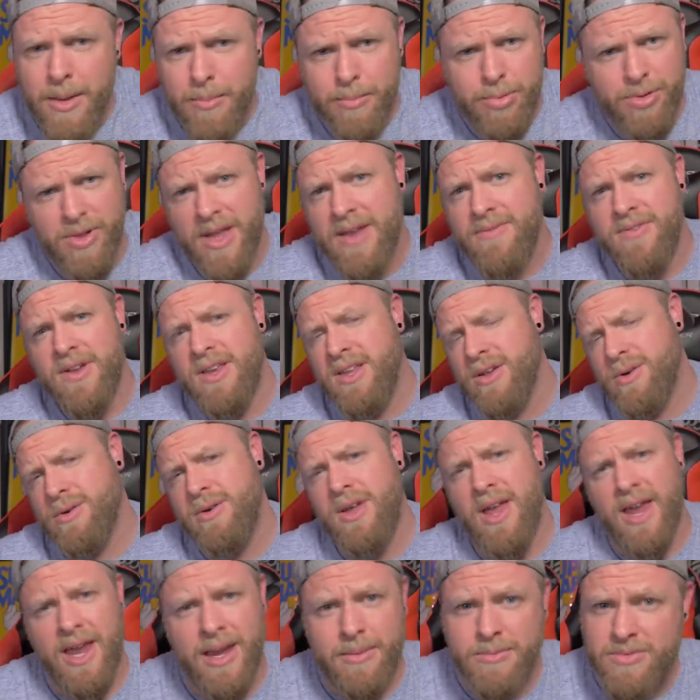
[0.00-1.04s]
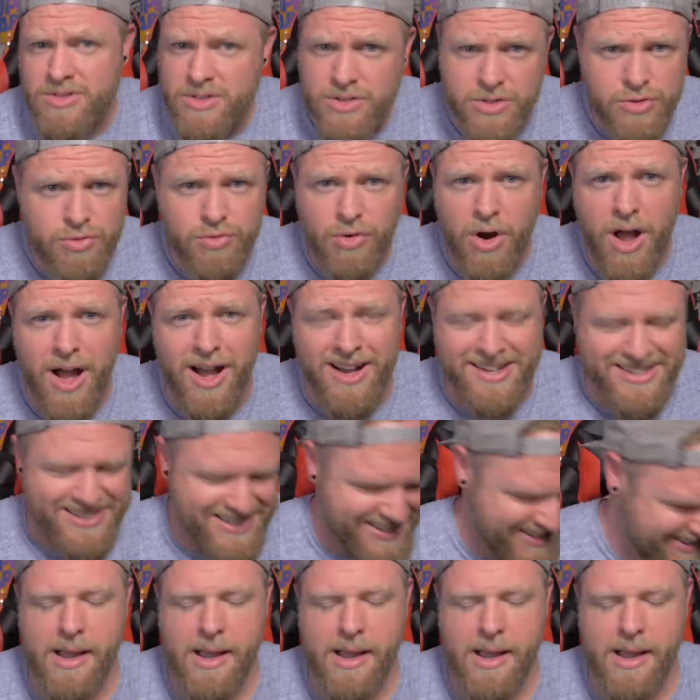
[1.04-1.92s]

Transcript: play video games and drugs.